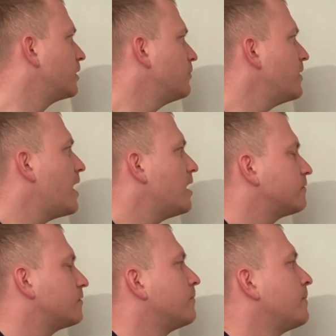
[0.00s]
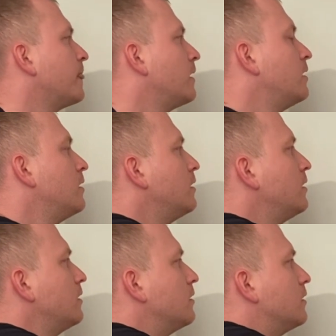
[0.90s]
here we have
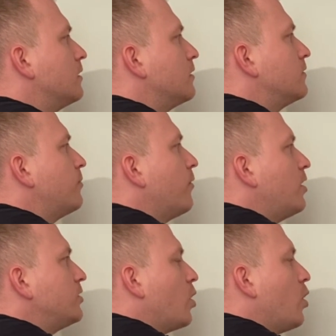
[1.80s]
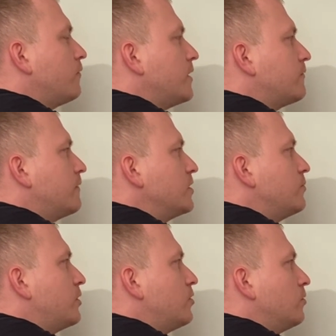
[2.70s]
the point of
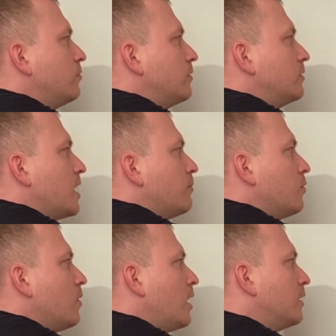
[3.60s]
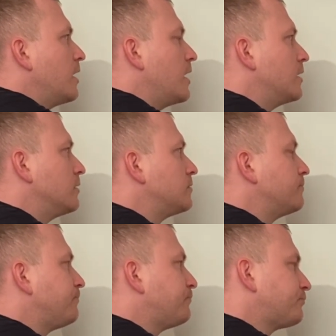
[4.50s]
equilibrium number 1 and
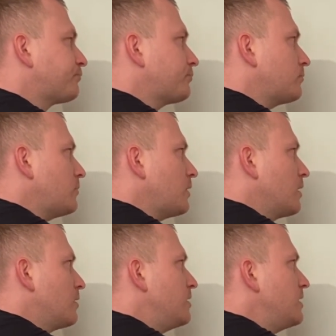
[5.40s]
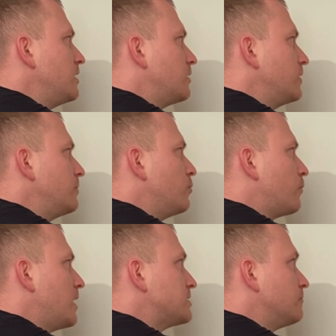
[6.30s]
the equilibrium
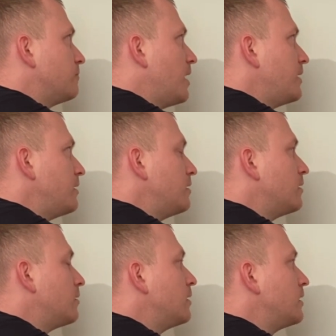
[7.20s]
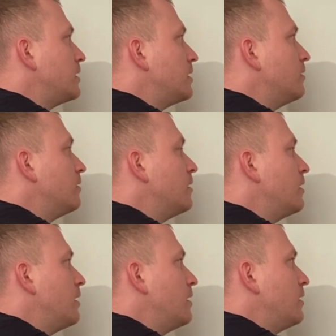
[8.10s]
price of money here
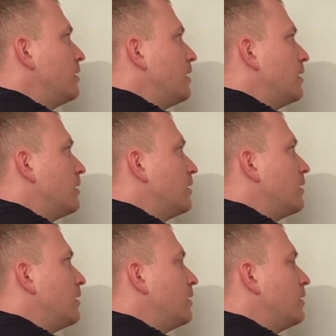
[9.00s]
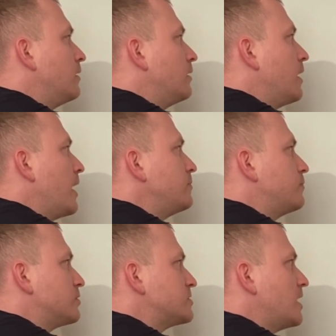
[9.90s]

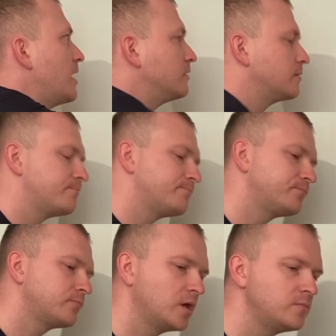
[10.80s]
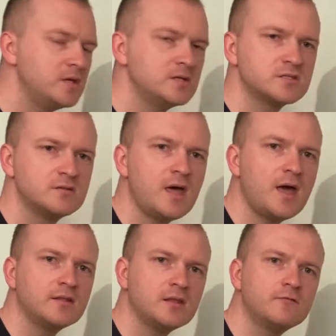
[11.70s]
8%. It means
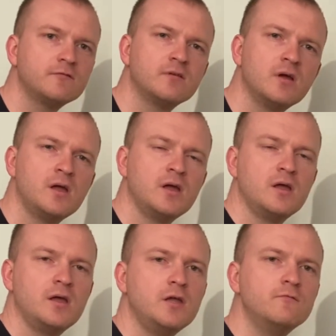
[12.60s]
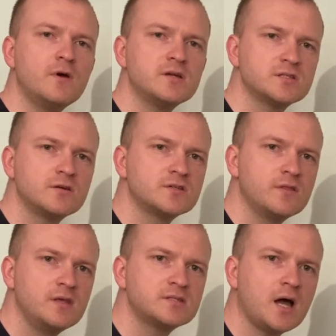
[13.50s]
that if investors
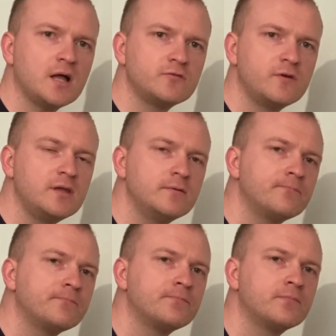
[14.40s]
in this country